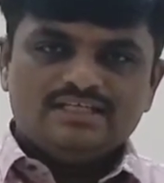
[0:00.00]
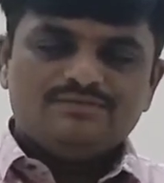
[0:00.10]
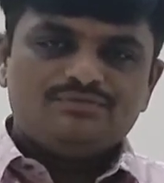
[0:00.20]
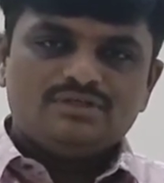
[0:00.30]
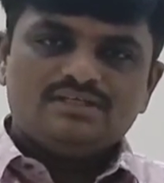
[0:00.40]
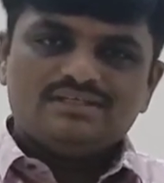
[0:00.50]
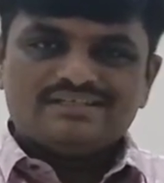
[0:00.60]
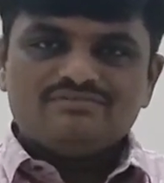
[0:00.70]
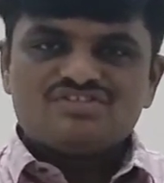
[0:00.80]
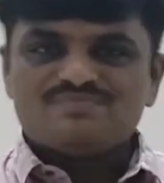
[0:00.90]
If we
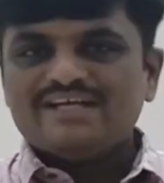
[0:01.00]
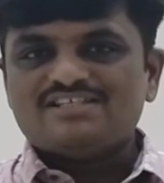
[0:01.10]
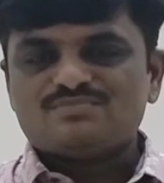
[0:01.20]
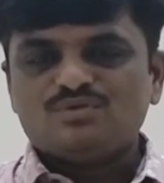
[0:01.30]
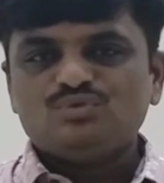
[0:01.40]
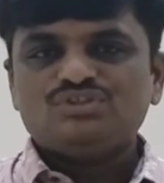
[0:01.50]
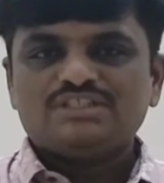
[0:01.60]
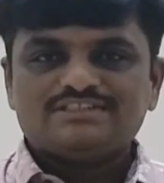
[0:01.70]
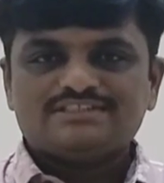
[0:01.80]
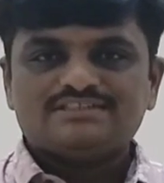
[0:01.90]
reverse bias both the
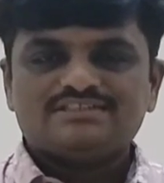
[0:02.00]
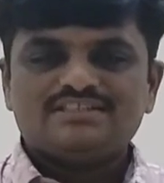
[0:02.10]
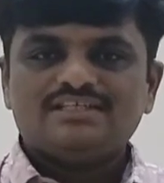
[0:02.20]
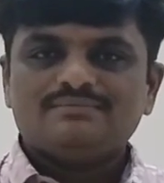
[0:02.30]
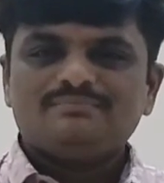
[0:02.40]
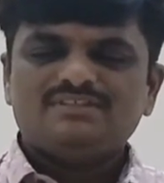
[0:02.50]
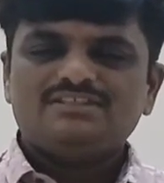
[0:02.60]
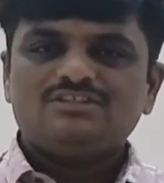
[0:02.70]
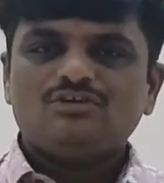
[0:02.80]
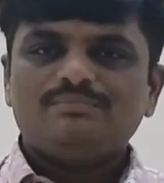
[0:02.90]
junctions, then
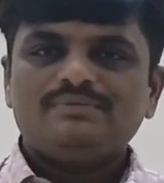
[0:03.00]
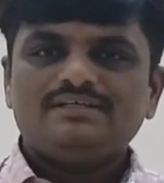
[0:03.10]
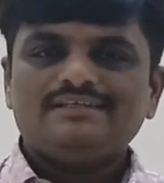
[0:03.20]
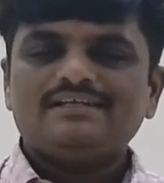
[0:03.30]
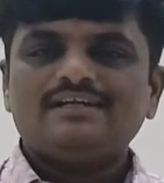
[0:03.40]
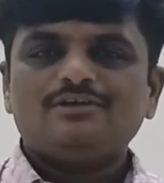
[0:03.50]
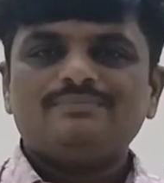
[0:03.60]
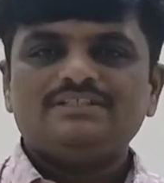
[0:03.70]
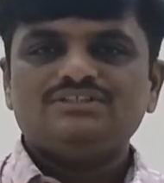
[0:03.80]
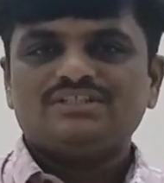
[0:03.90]
BJT operate in
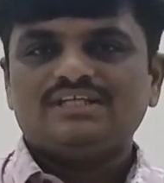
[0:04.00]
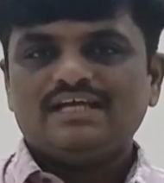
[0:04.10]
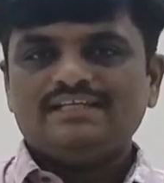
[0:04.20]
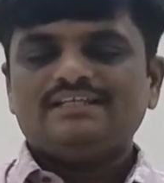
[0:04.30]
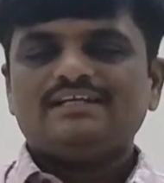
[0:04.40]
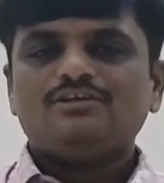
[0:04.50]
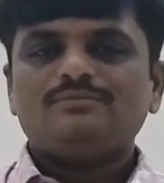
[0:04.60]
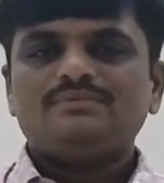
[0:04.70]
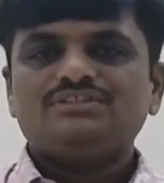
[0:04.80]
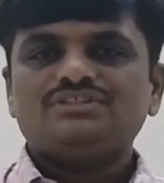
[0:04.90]
cutoff region, and in
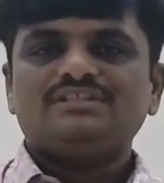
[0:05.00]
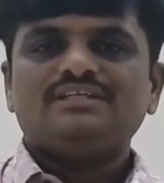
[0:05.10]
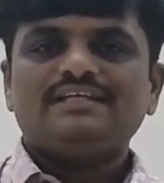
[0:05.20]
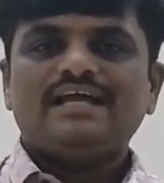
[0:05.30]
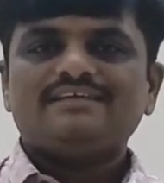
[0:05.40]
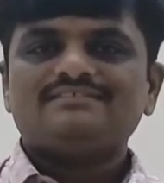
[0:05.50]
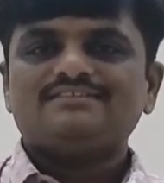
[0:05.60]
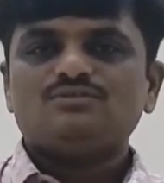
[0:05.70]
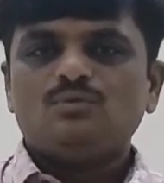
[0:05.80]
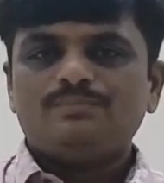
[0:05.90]
cutoff region it acts
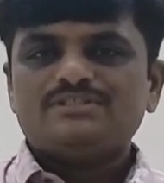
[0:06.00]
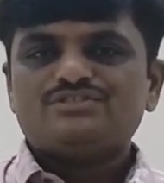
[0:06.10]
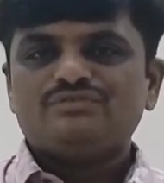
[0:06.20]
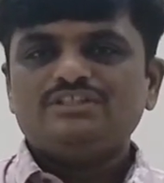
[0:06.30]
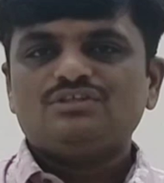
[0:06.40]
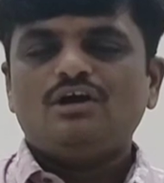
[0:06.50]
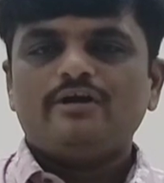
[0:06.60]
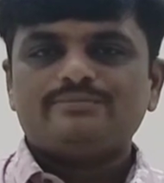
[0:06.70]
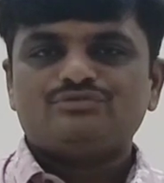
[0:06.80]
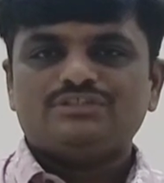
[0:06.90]
as an open switch,
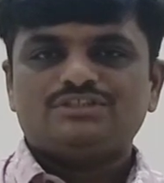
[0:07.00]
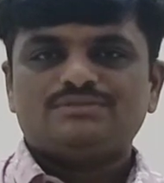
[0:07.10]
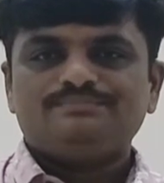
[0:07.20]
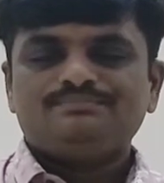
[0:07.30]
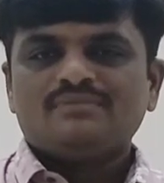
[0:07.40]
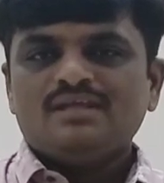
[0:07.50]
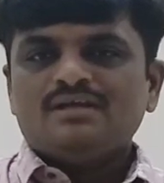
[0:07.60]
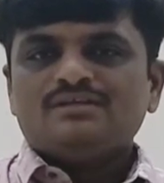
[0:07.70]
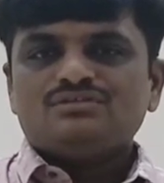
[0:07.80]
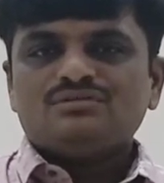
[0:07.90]
off switch.
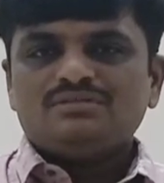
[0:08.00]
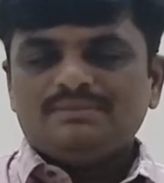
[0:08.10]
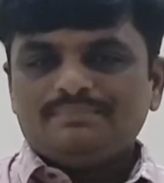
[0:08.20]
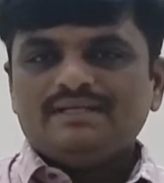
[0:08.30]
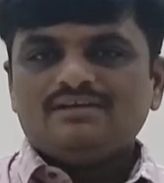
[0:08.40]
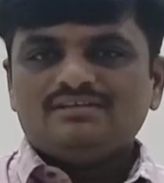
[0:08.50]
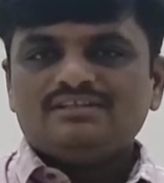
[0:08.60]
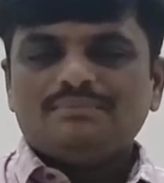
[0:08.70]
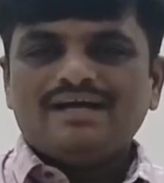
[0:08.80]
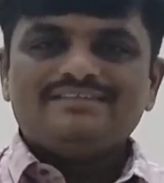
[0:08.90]
So depending on
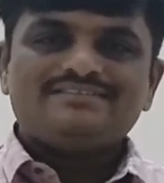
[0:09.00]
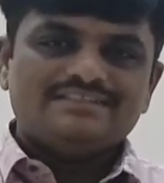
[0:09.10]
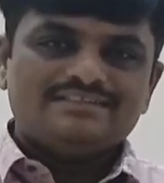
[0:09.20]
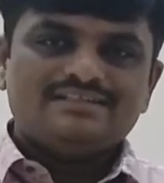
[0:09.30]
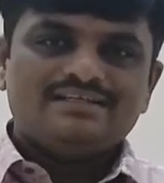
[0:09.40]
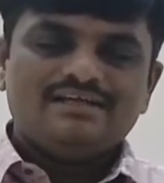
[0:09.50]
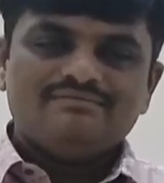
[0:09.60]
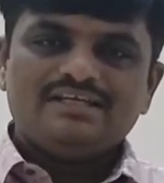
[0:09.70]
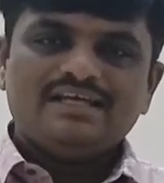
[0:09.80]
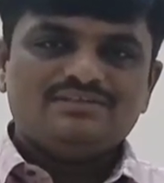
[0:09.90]
the biasing,
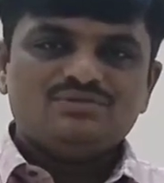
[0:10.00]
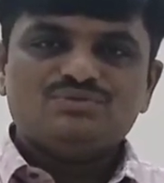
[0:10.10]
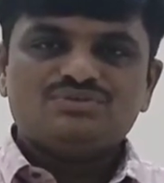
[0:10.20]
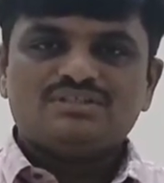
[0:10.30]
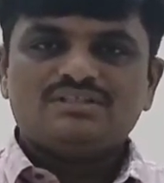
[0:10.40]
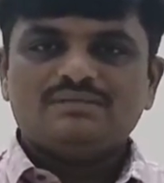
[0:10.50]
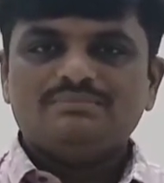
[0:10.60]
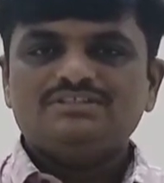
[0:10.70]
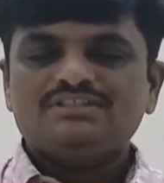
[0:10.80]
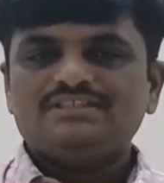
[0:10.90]
we can use the
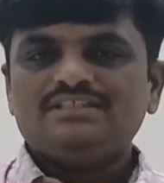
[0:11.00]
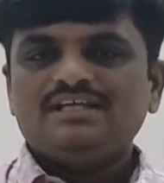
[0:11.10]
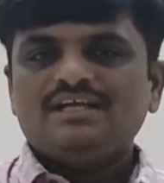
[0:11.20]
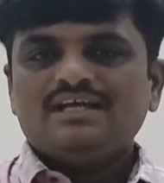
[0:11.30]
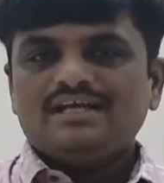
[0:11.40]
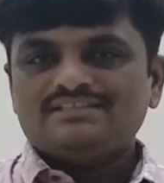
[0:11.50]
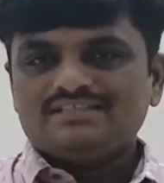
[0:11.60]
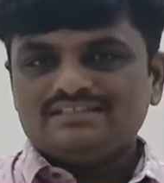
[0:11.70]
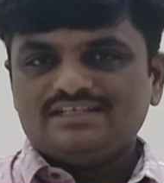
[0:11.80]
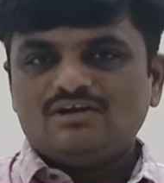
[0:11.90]
BJT as
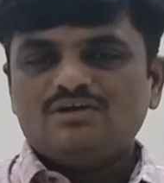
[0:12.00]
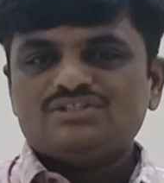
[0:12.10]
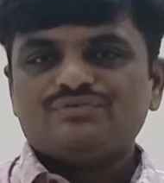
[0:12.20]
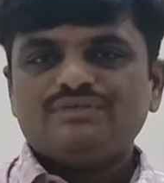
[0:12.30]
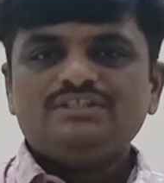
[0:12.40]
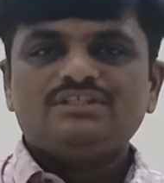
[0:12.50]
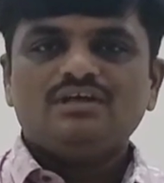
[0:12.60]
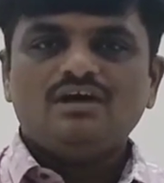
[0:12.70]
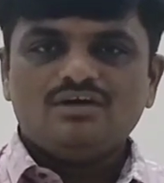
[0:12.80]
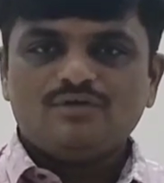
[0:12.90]
either on
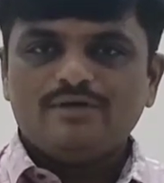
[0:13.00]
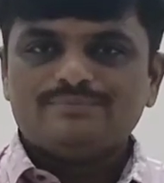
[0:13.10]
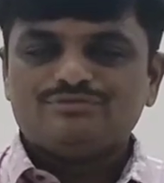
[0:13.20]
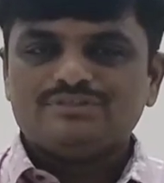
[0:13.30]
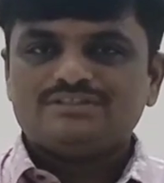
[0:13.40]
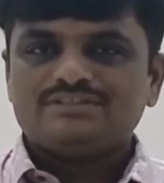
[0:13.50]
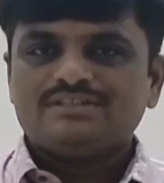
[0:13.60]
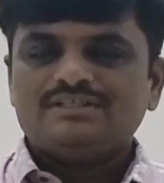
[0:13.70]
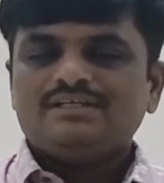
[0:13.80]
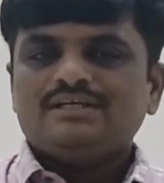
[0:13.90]
switch or off switch.
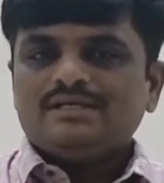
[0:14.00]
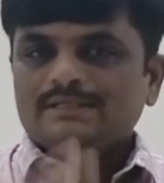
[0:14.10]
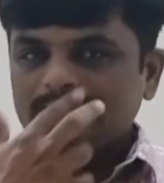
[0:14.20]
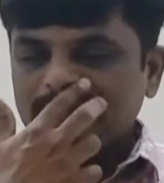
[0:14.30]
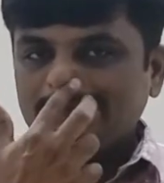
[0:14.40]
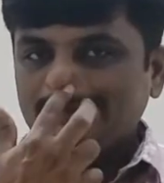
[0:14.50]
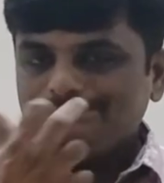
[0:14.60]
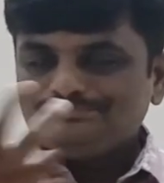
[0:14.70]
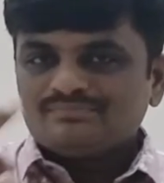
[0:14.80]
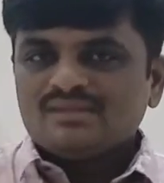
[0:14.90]

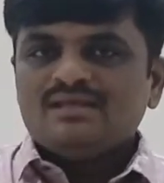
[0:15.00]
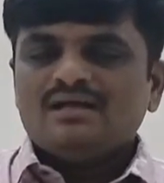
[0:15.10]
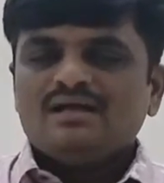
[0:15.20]
Here